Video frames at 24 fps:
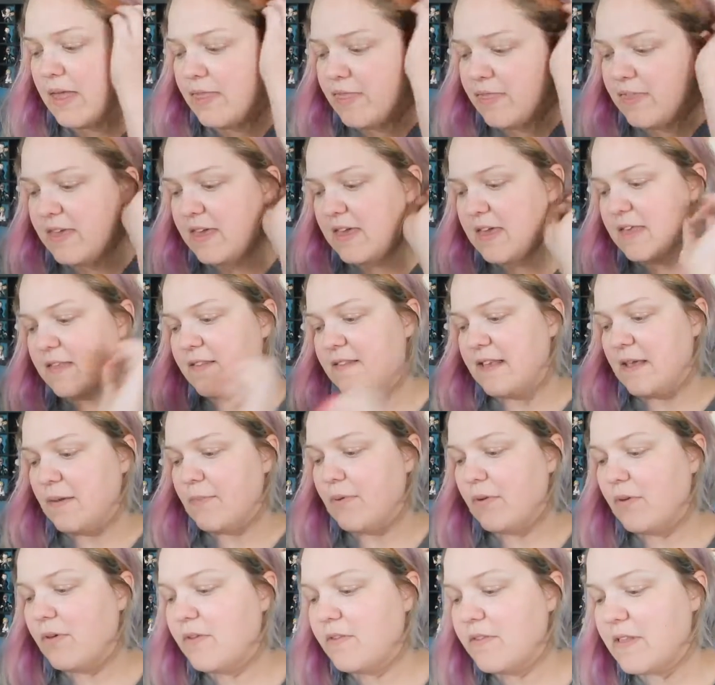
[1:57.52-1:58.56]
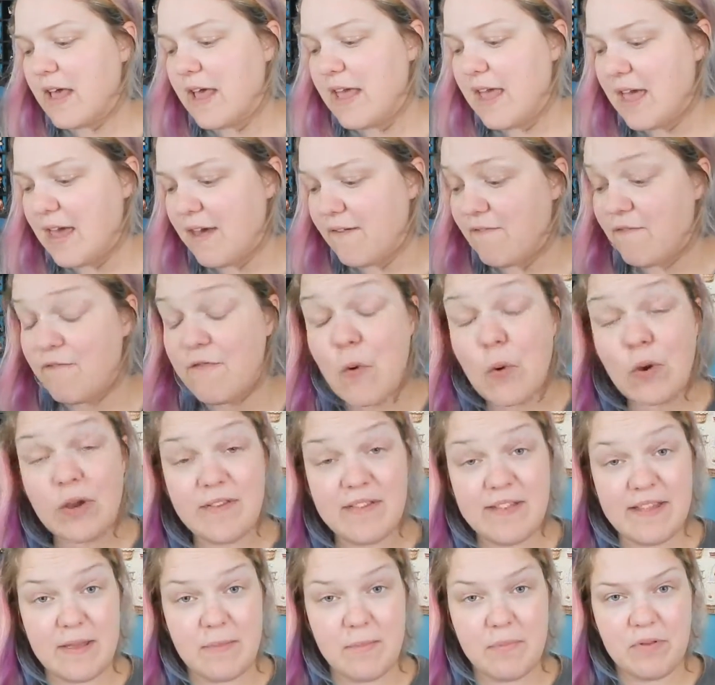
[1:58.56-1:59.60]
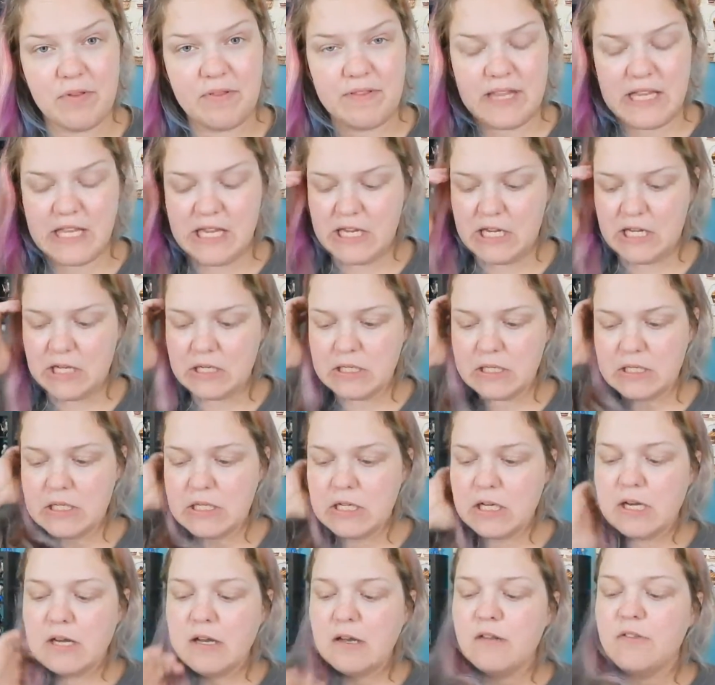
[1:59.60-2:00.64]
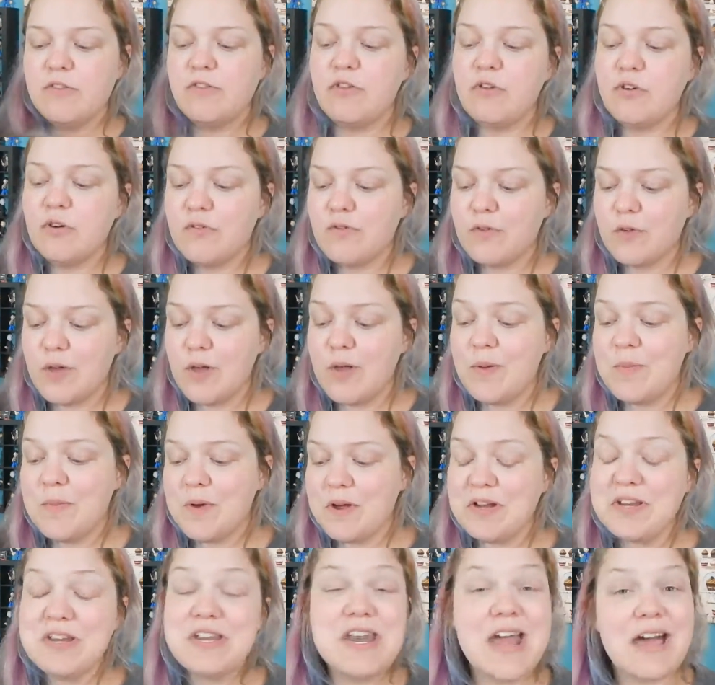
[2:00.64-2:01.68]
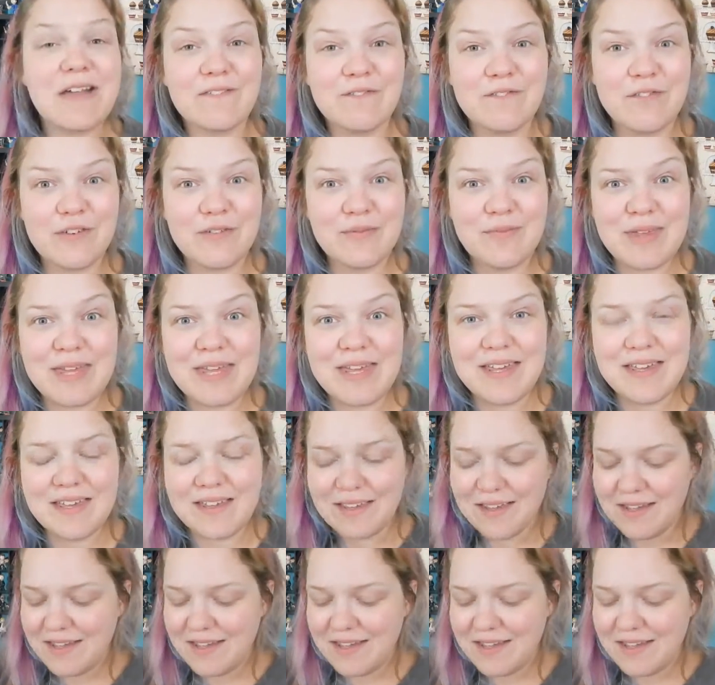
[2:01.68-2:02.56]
the samples. I have four samples here. Two of them are not for me